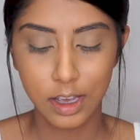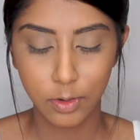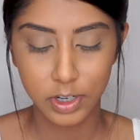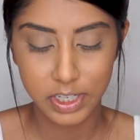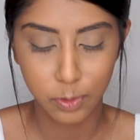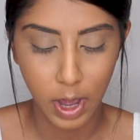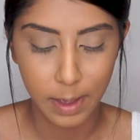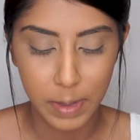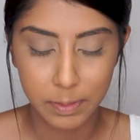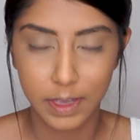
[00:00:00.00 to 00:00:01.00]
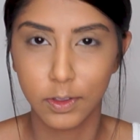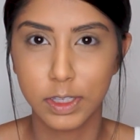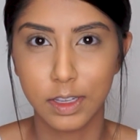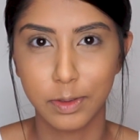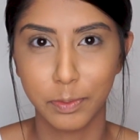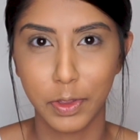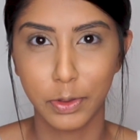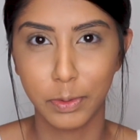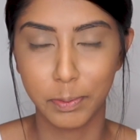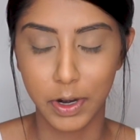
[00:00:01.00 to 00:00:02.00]
which is why maybe it looks a
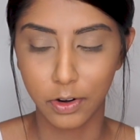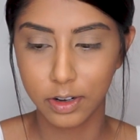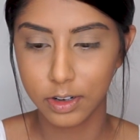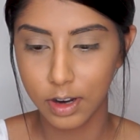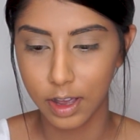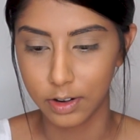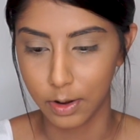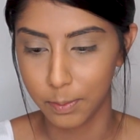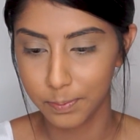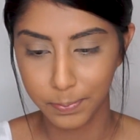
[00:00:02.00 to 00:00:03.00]
little bit better on her. I don't know.